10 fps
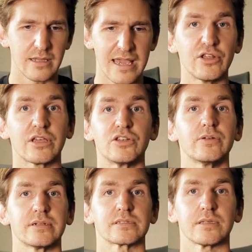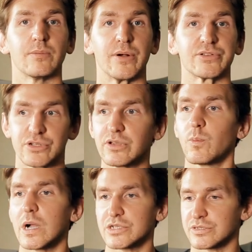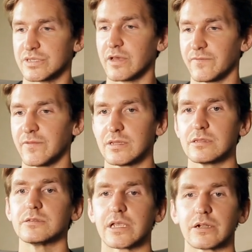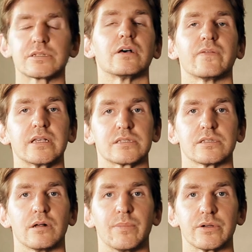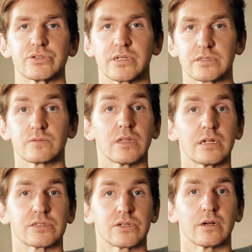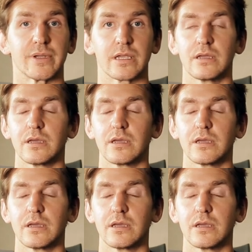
And you can do it in slow motion. You can watch yourself losing yourself in slow motion. It's really disturbing.